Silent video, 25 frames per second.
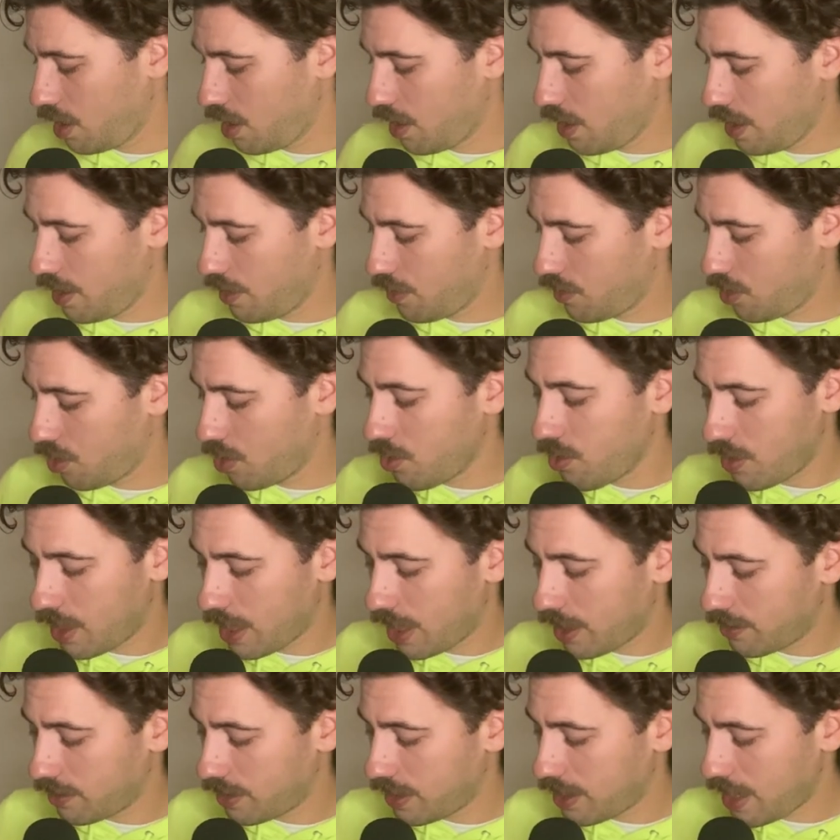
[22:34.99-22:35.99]
In
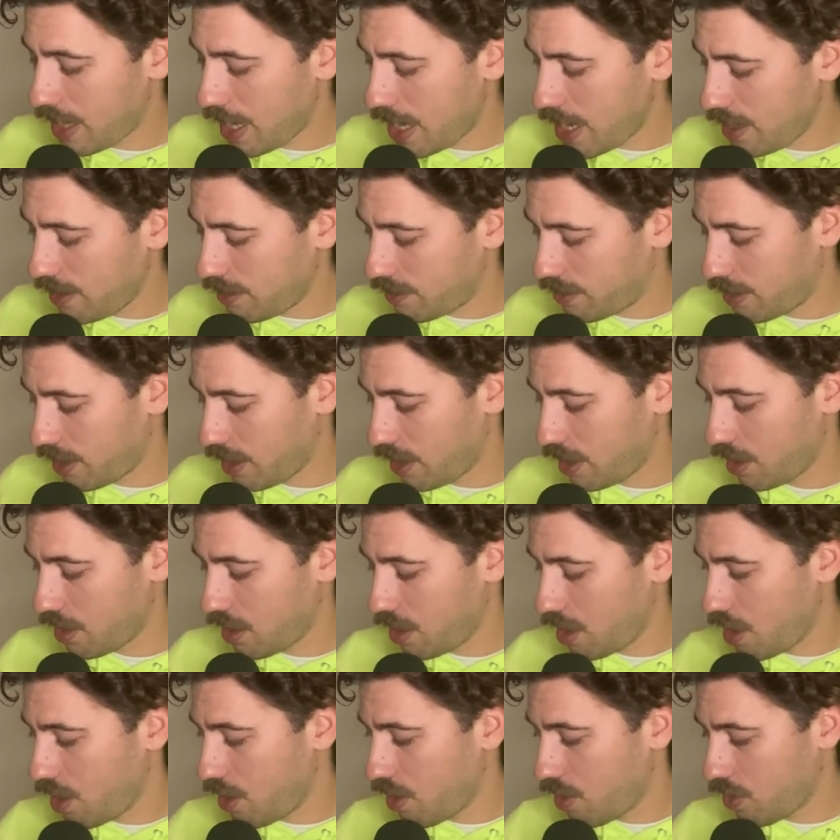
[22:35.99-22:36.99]
2018,
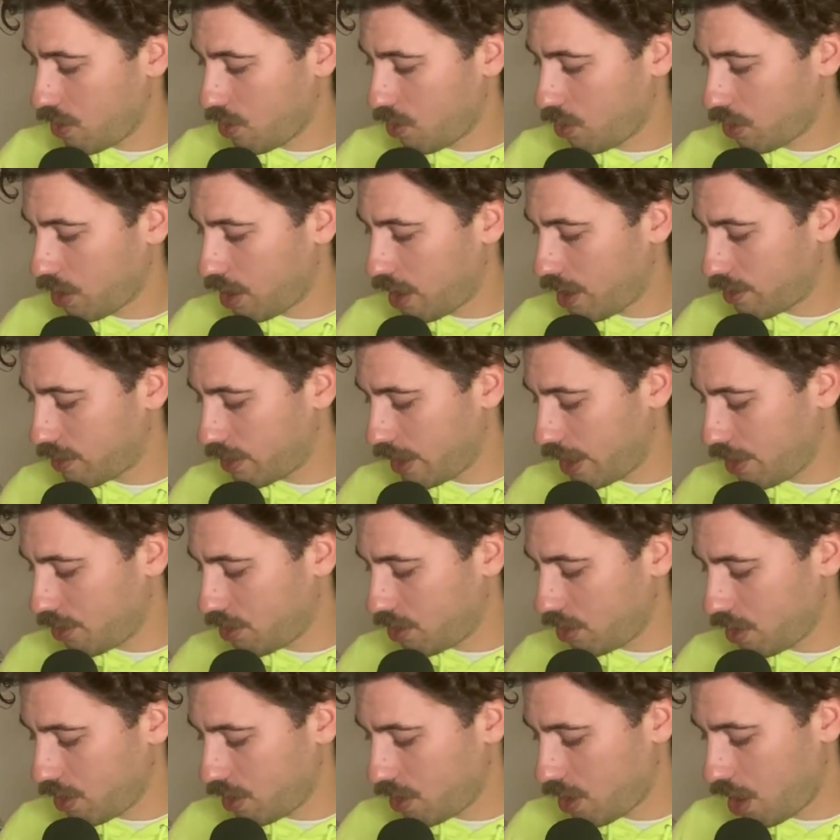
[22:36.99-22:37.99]
your Los
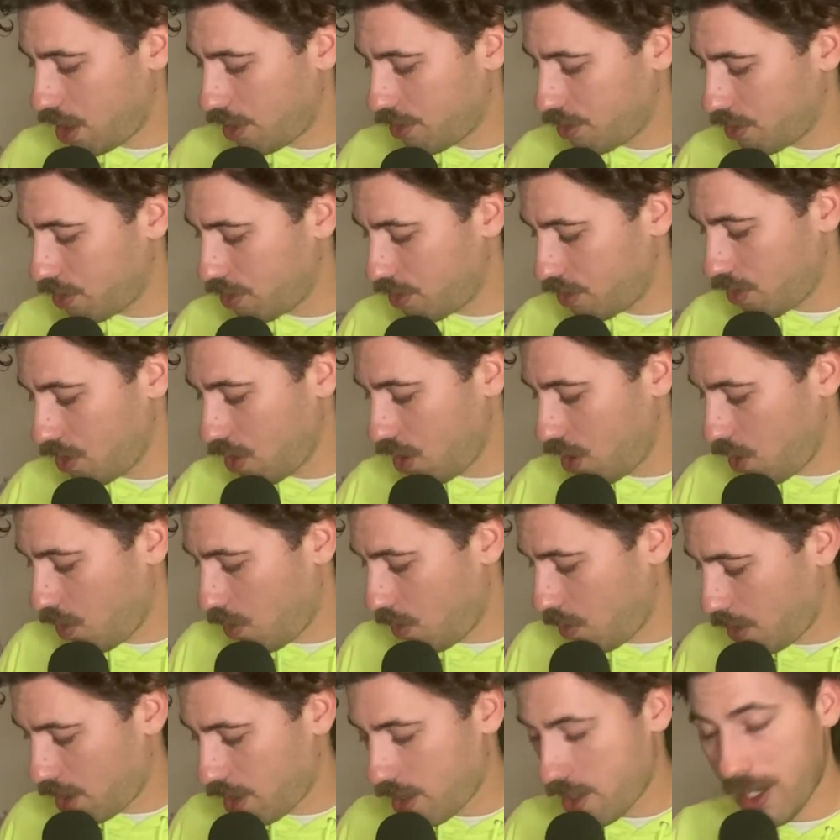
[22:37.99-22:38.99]
Angeles Dodgers
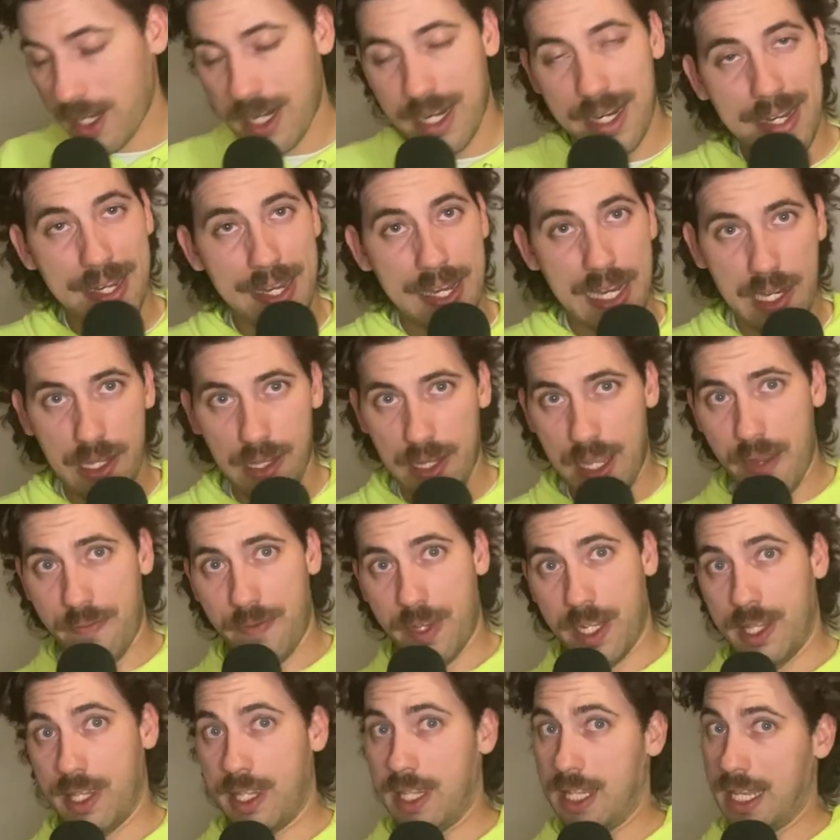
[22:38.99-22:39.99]
were
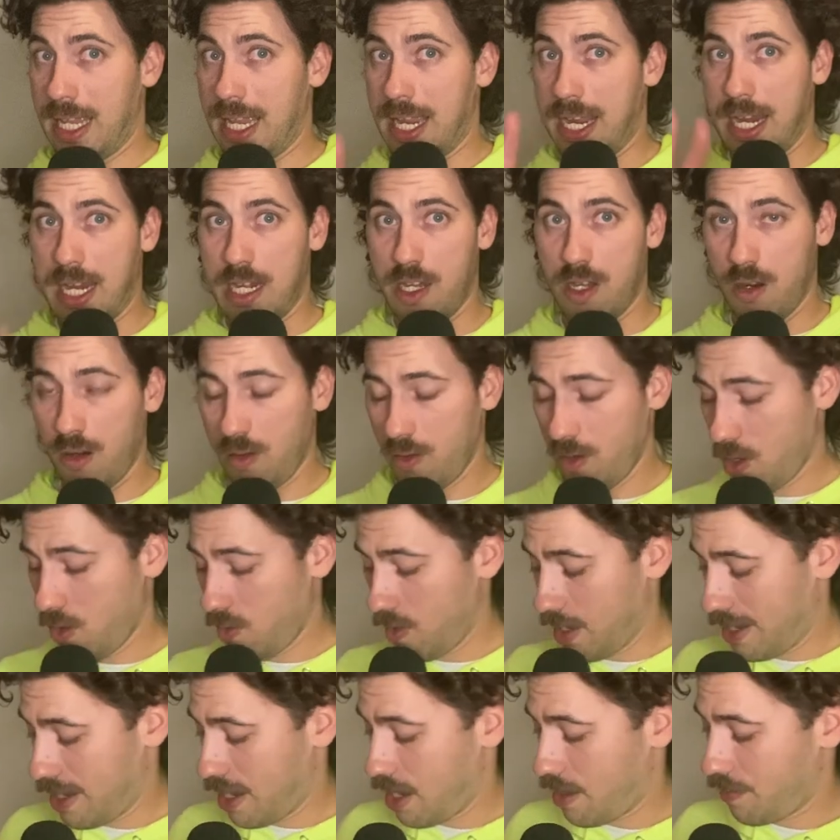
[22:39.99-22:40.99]
11th. I don't know
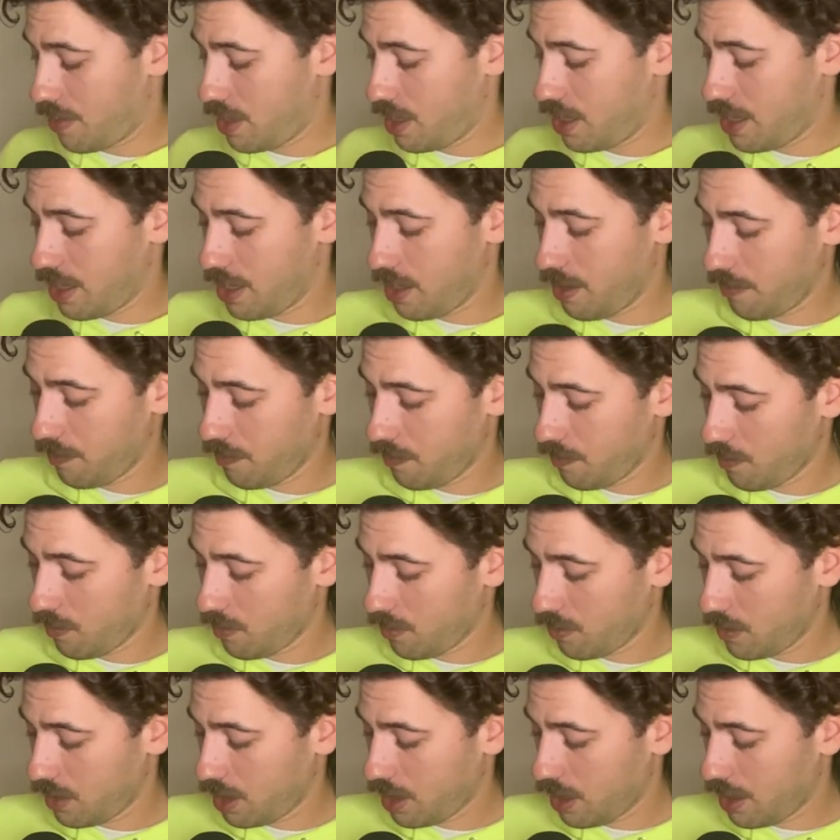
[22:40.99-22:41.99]
what happened there.
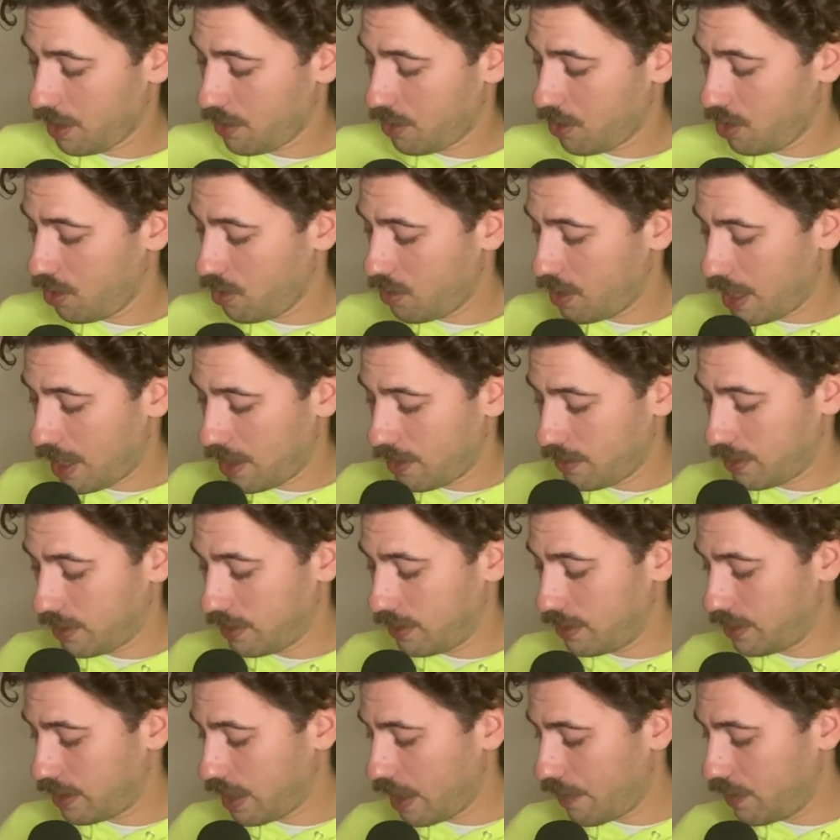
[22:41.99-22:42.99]
In
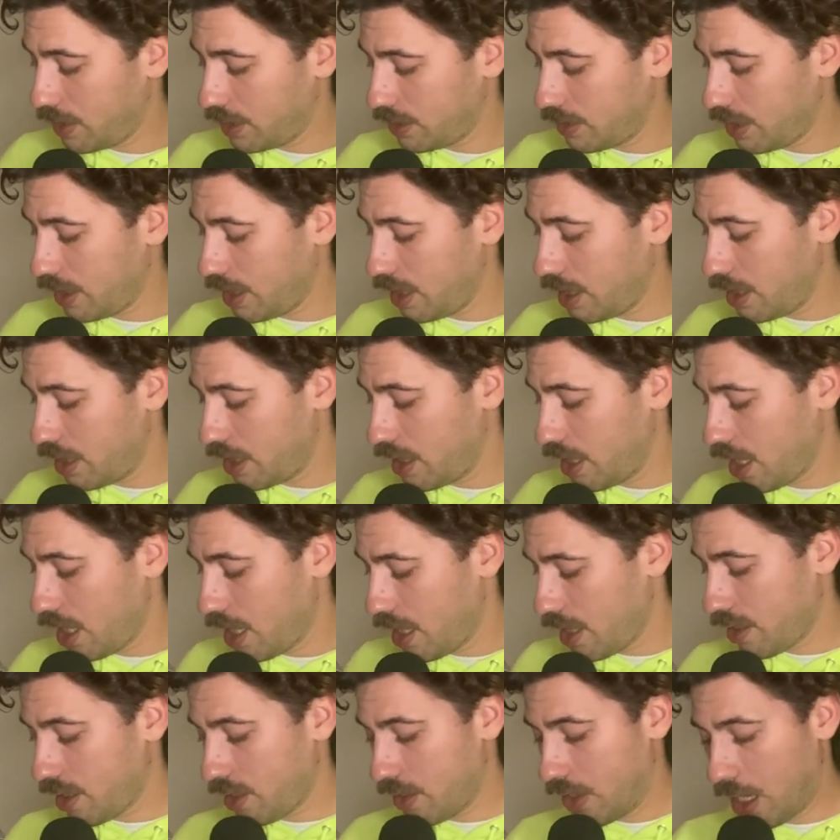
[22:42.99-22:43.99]
2017,
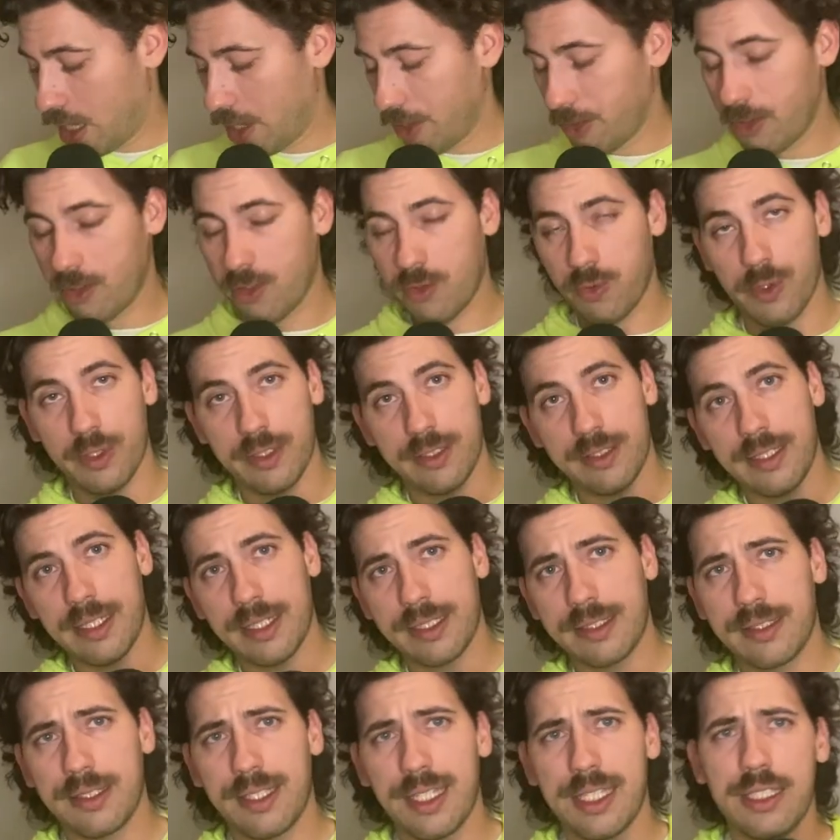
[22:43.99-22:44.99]
the Dodgers were
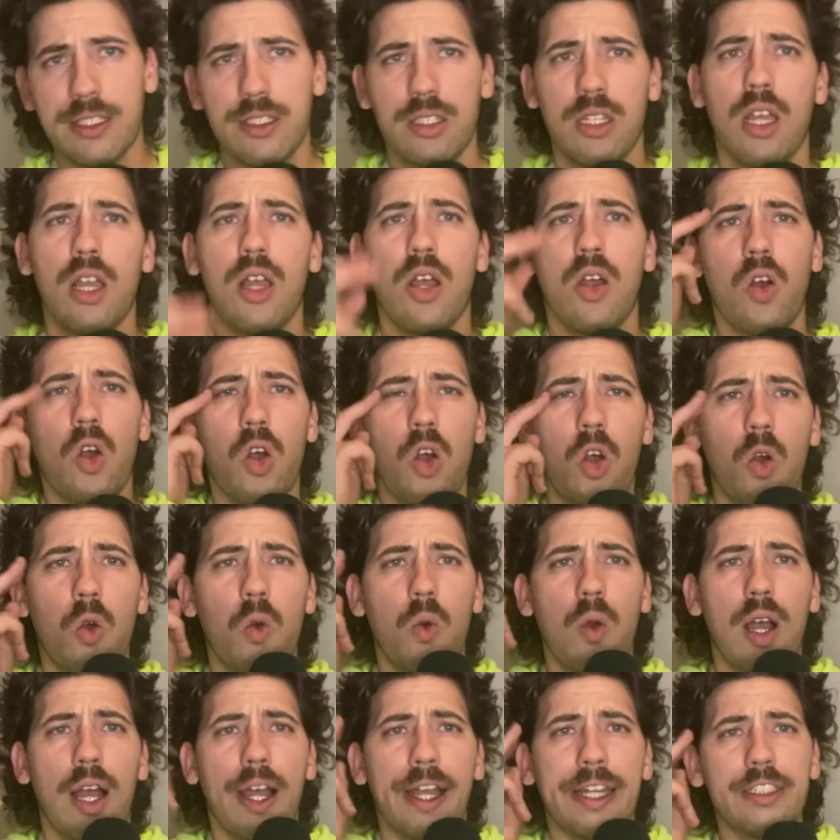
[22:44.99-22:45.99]
16th.
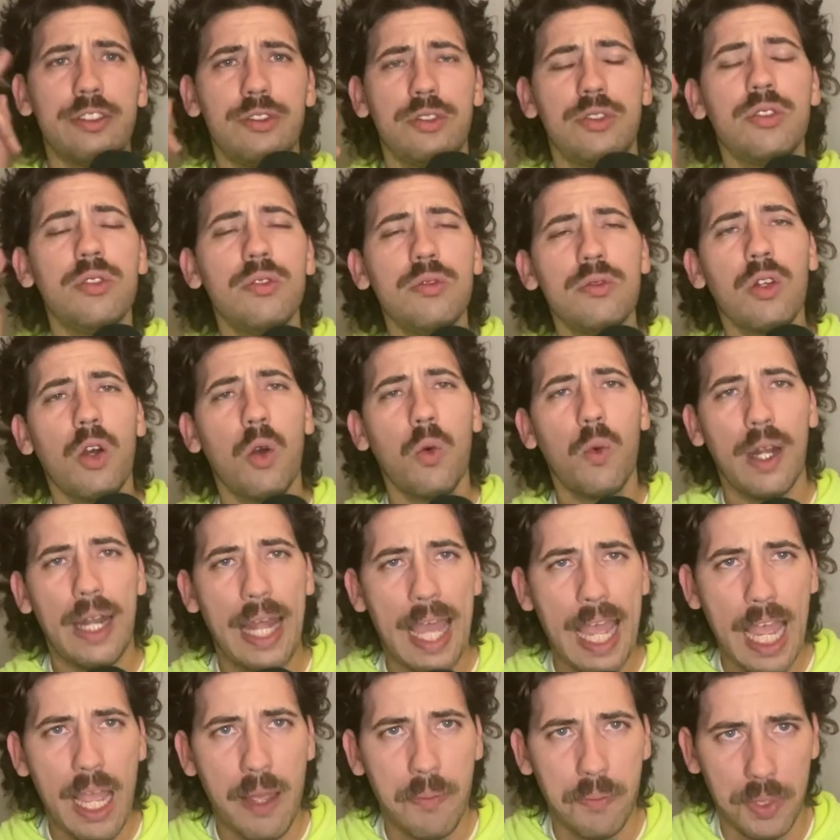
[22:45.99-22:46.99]
Oh, I do know what
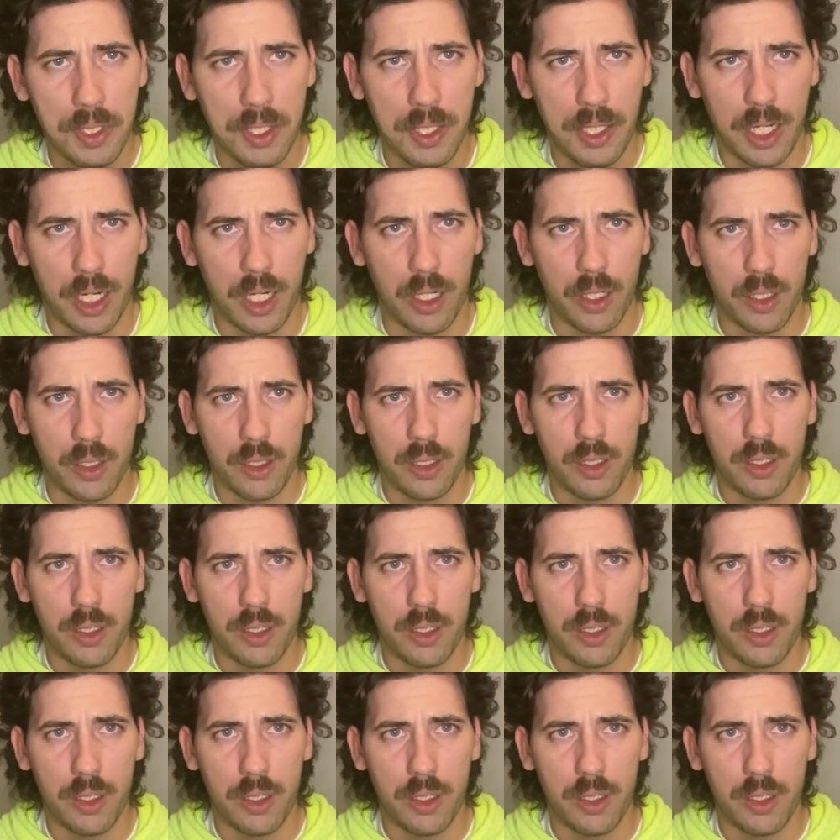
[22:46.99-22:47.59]
happened there.